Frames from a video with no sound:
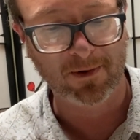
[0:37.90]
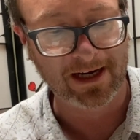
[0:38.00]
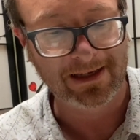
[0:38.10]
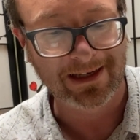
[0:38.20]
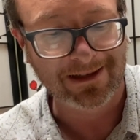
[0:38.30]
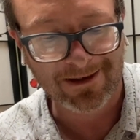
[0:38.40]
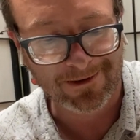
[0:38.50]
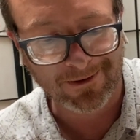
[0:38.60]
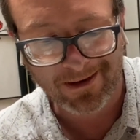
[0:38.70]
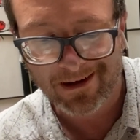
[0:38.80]
a white tea
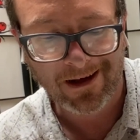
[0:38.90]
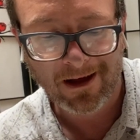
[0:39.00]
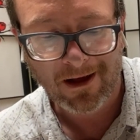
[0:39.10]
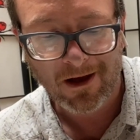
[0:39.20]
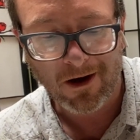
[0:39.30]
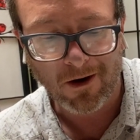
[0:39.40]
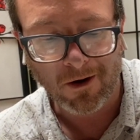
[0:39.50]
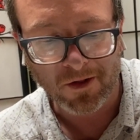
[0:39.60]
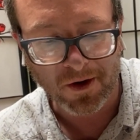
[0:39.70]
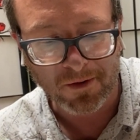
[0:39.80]
too,
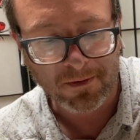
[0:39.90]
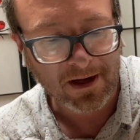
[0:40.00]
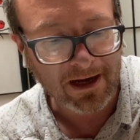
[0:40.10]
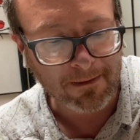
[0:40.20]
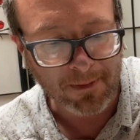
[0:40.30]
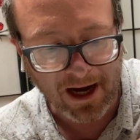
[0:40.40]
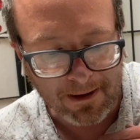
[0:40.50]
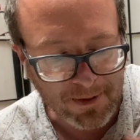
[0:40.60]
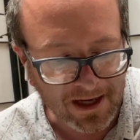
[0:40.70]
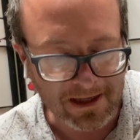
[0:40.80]
although in my
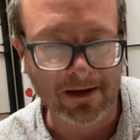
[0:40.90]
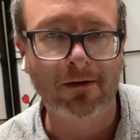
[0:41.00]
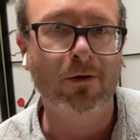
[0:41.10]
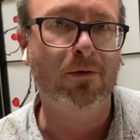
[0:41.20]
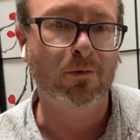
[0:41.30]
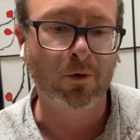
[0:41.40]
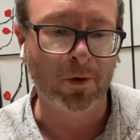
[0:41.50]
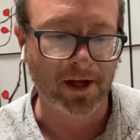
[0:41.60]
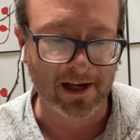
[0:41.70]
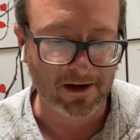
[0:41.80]
opinion,
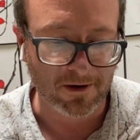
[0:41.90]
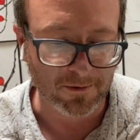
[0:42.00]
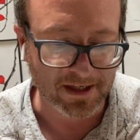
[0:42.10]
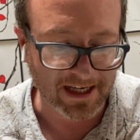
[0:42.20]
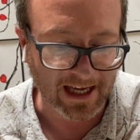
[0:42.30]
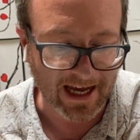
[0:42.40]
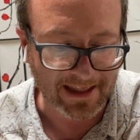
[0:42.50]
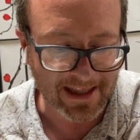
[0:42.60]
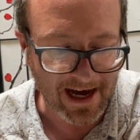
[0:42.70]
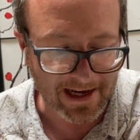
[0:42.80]
rolling it all would
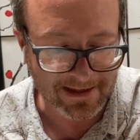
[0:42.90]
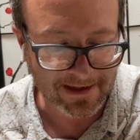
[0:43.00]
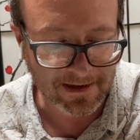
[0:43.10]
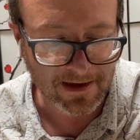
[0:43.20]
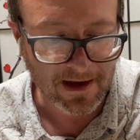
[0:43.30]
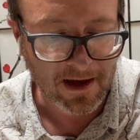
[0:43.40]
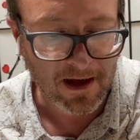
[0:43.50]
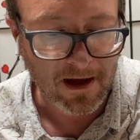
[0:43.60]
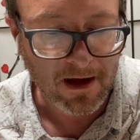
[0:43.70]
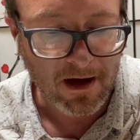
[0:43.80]
negate that.
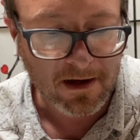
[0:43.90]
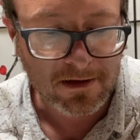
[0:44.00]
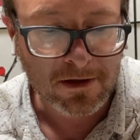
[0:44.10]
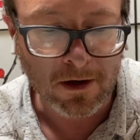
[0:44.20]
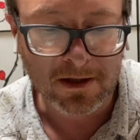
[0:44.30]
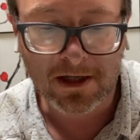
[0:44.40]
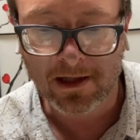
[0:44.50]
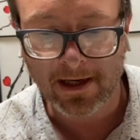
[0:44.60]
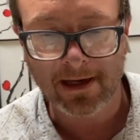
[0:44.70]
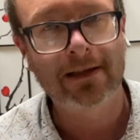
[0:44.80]
Darjeeling